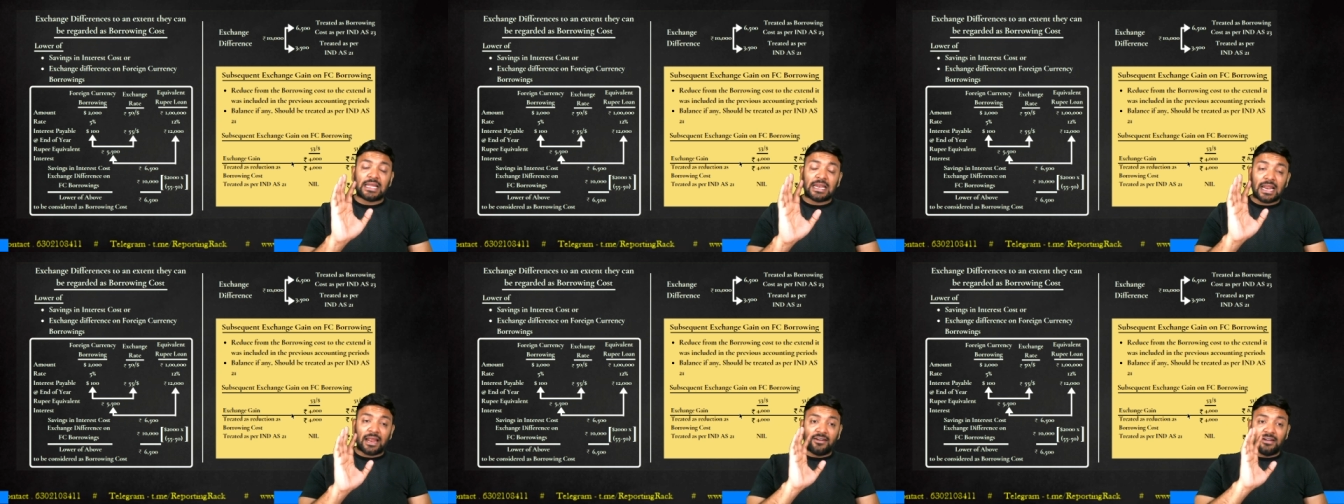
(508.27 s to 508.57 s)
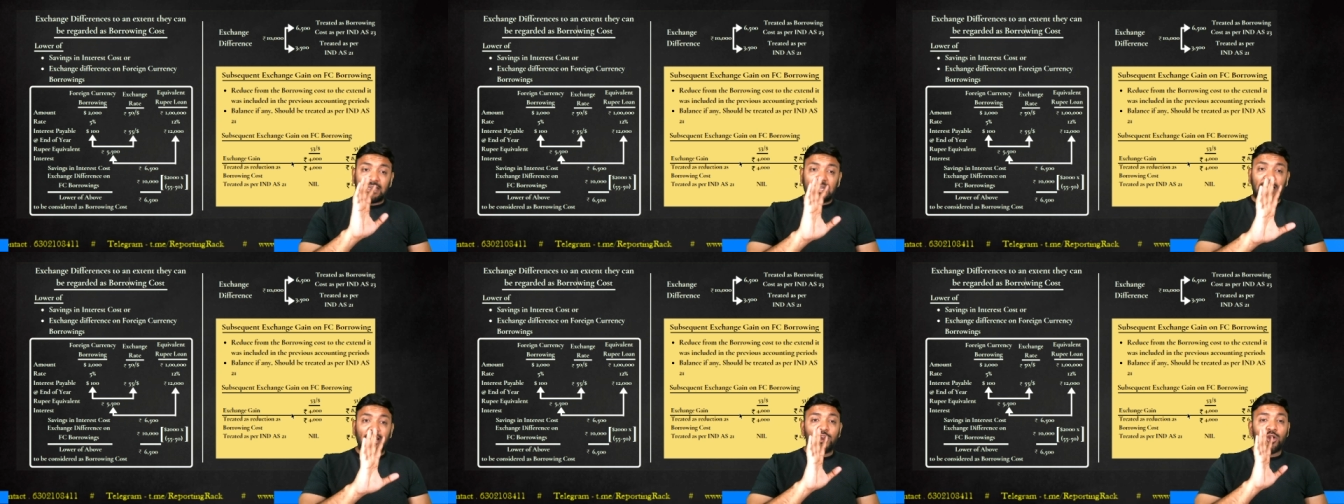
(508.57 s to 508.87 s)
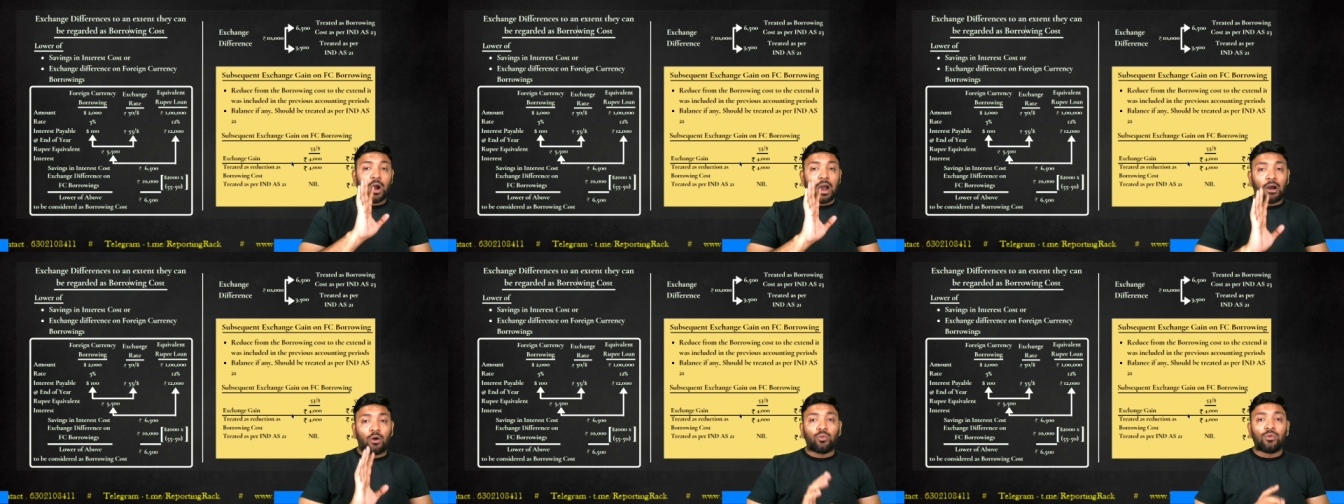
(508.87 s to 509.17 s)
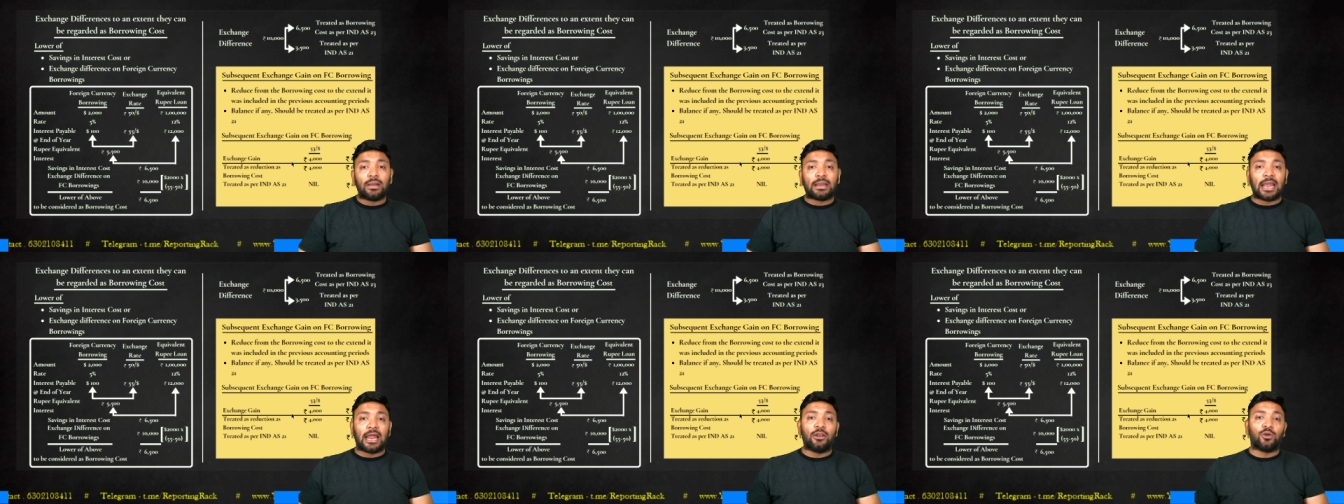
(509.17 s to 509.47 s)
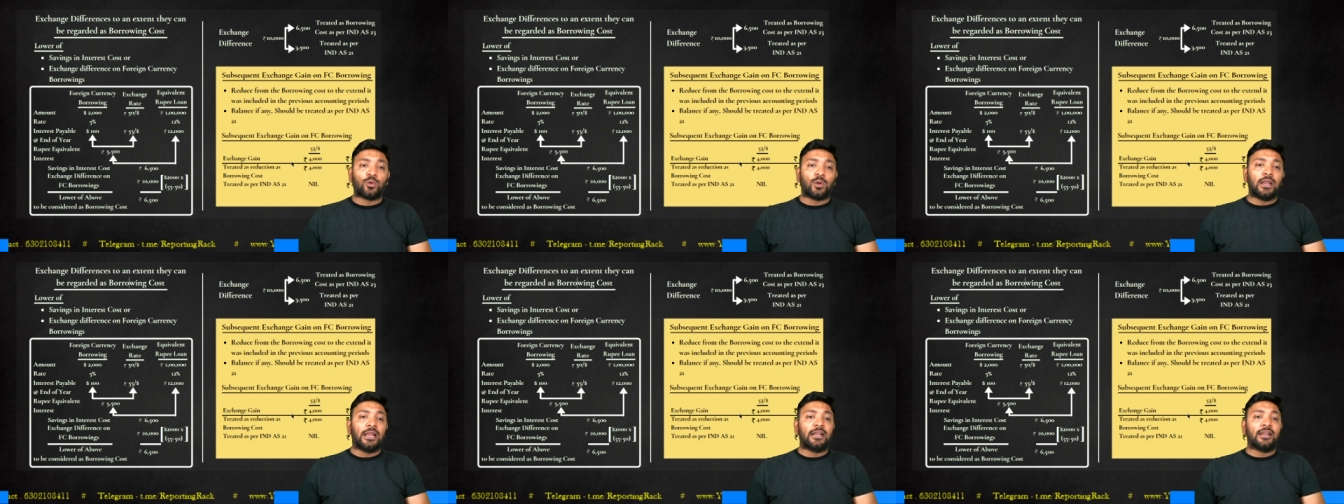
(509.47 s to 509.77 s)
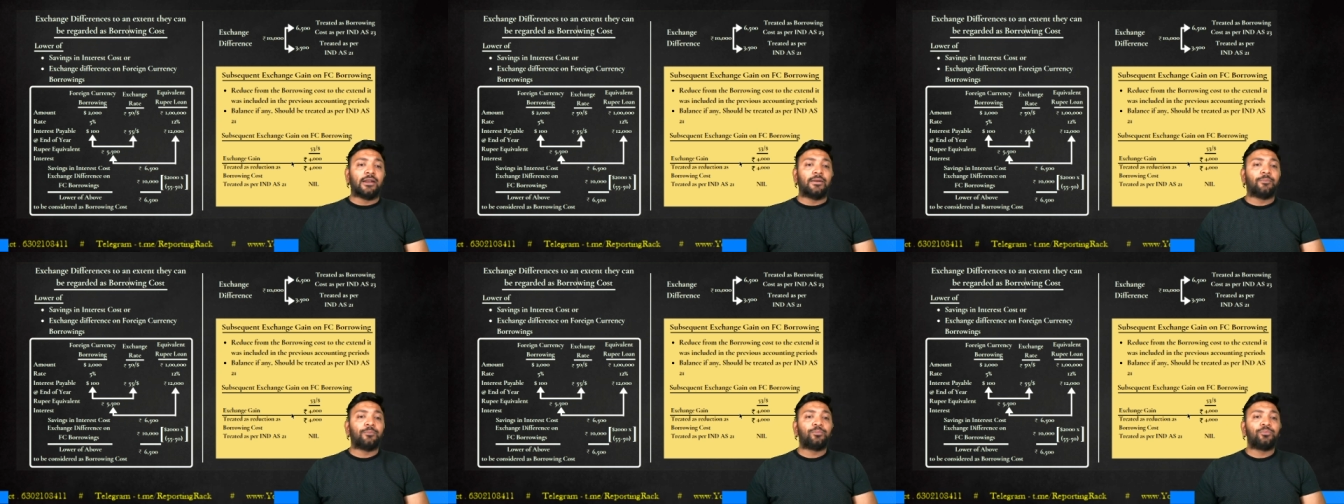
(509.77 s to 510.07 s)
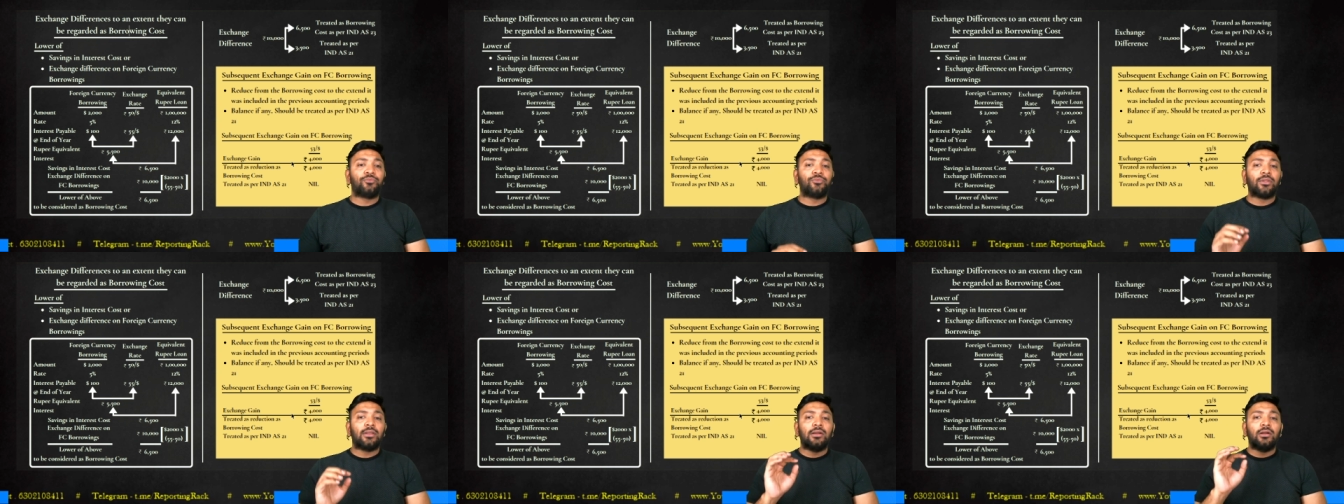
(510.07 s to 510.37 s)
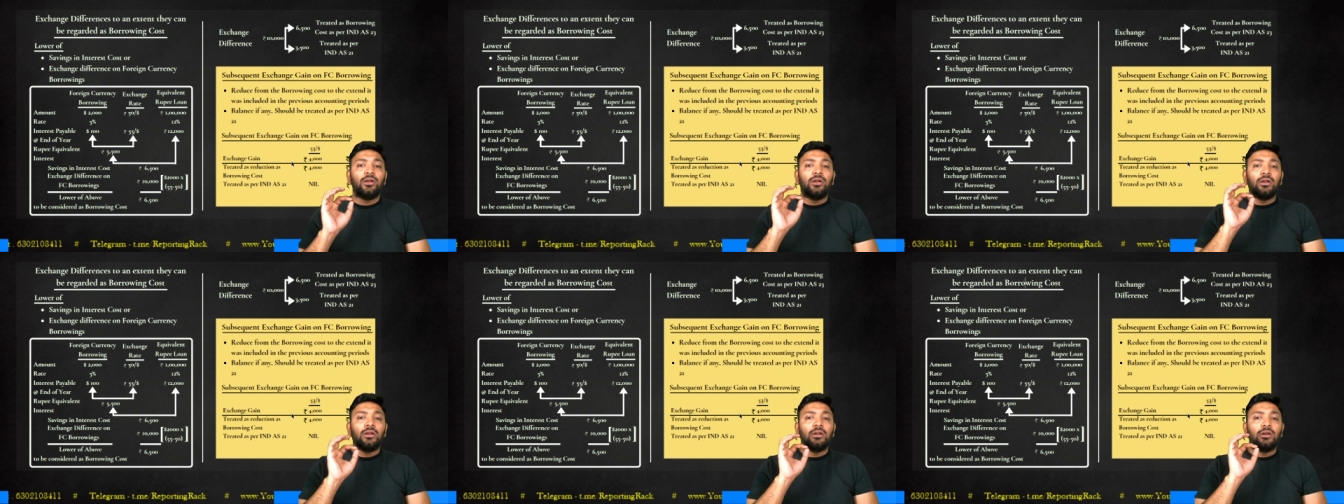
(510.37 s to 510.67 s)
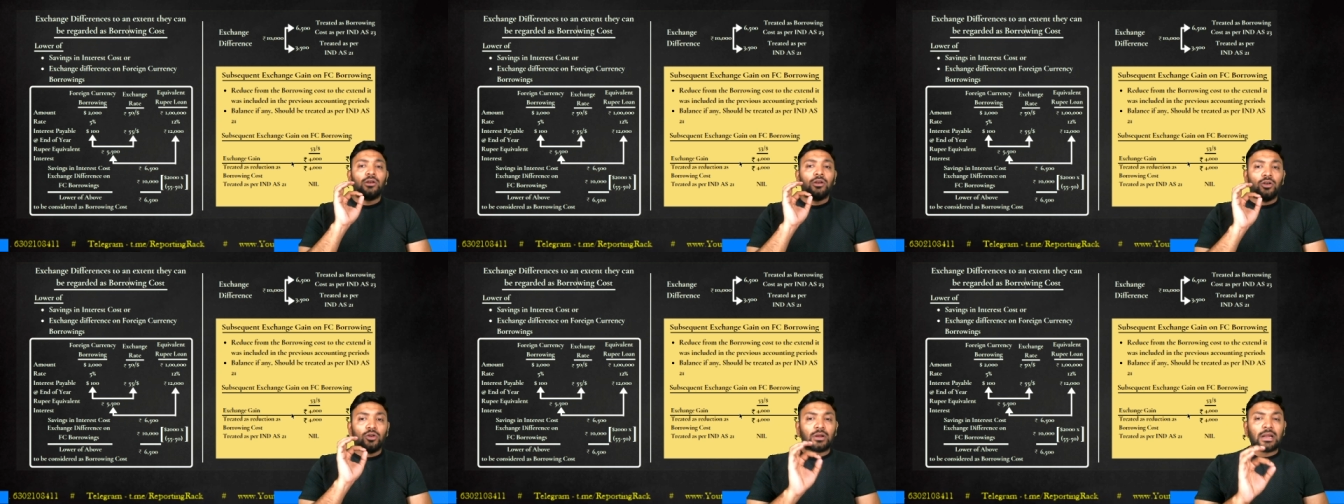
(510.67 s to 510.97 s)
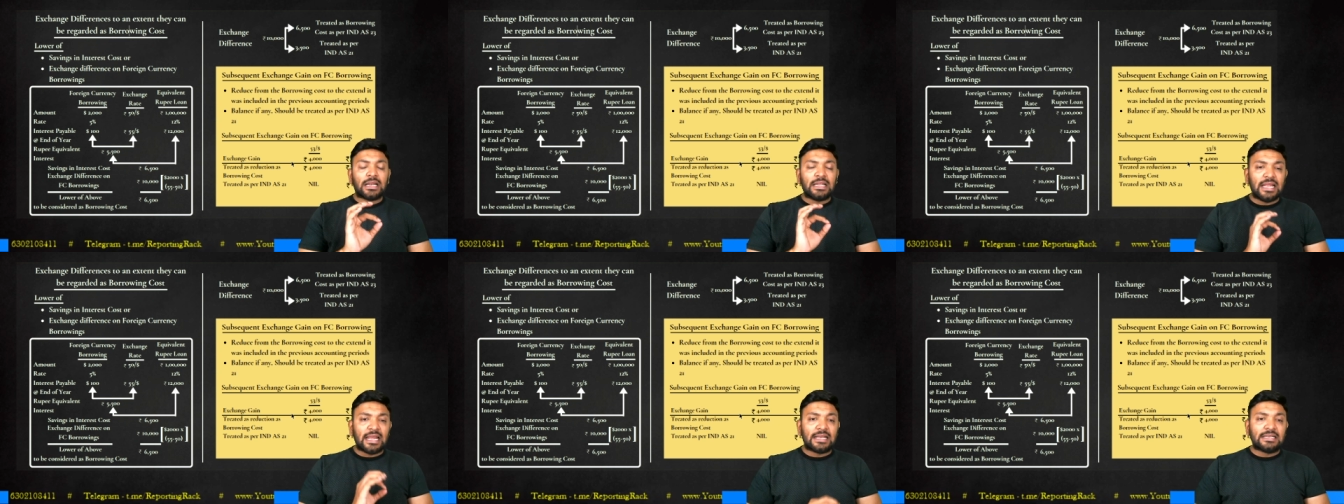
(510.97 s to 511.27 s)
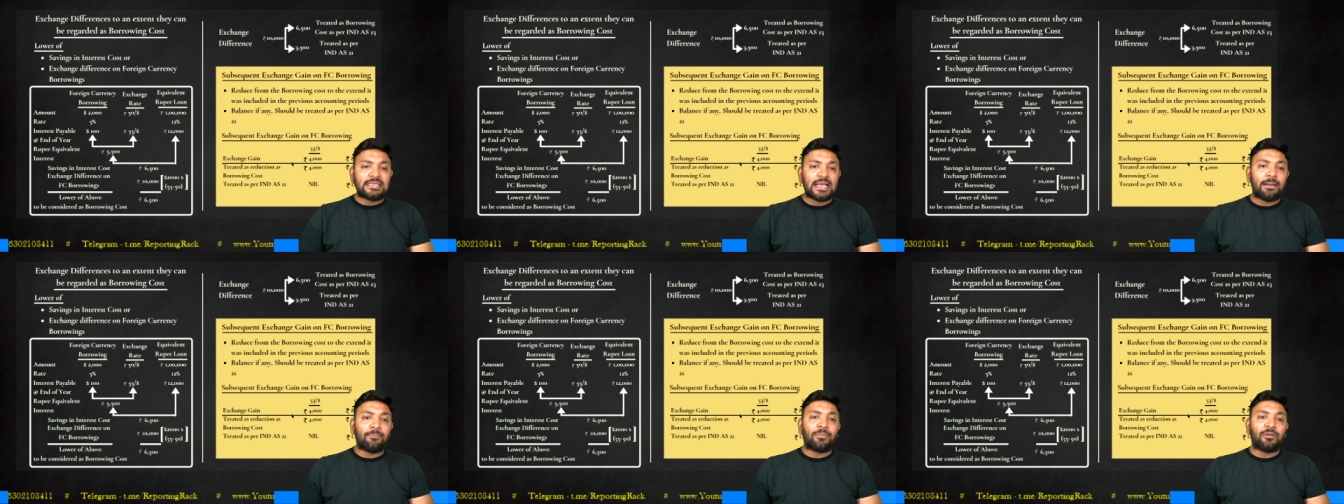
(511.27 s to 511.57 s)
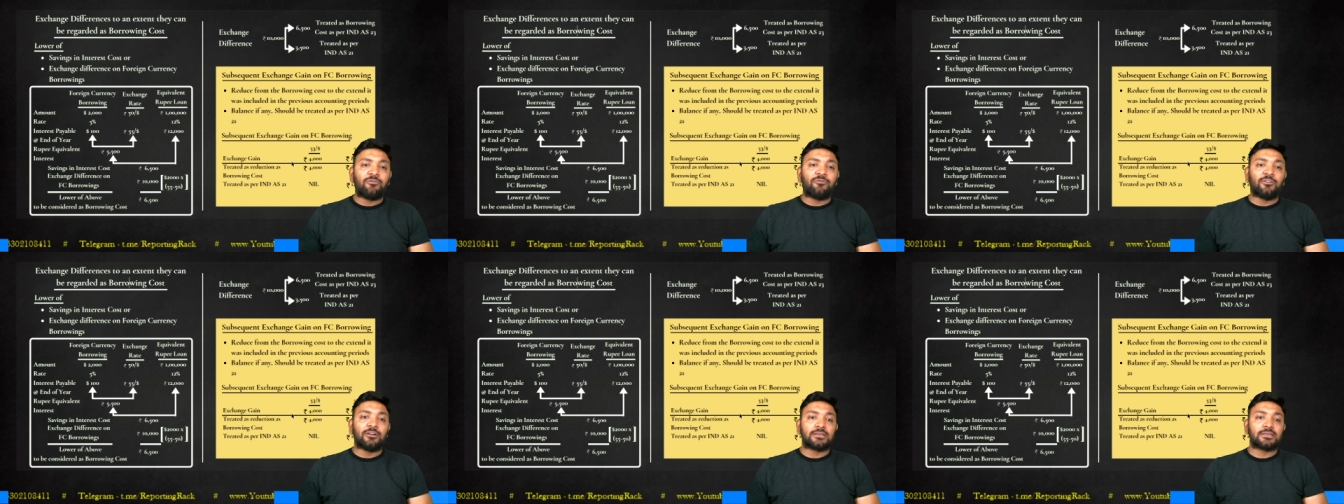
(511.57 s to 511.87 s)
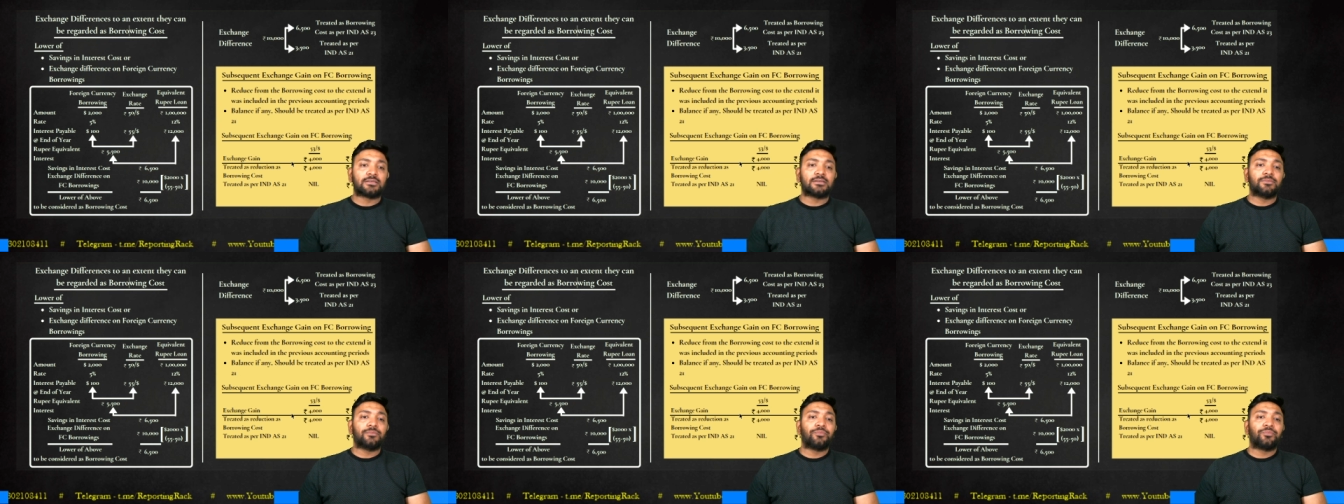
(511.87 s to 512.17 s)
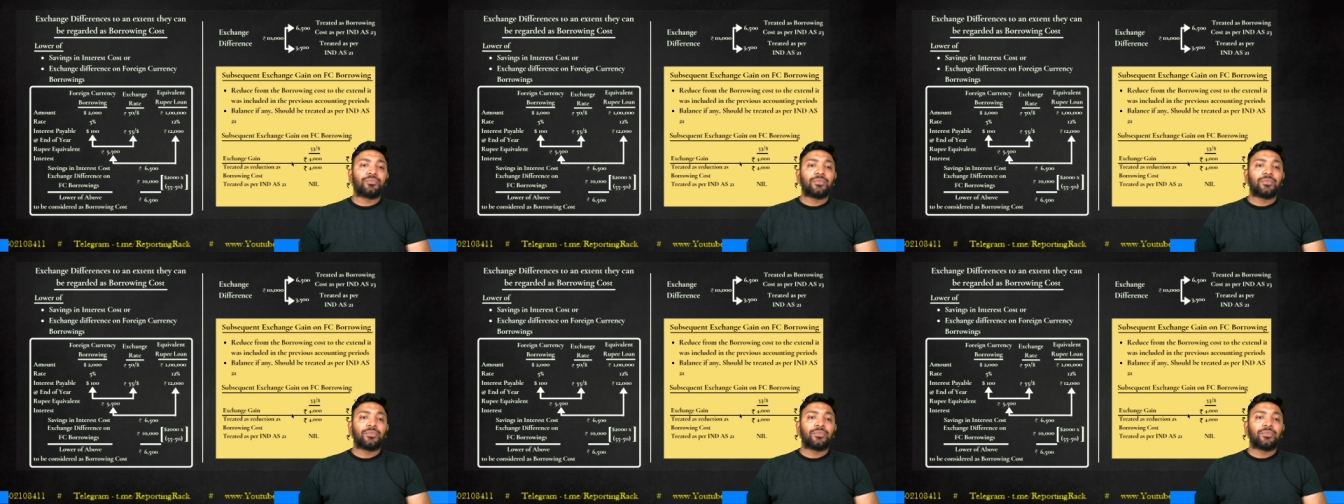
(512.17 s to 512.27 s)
then I will tell you how we calculate. Look at the example first.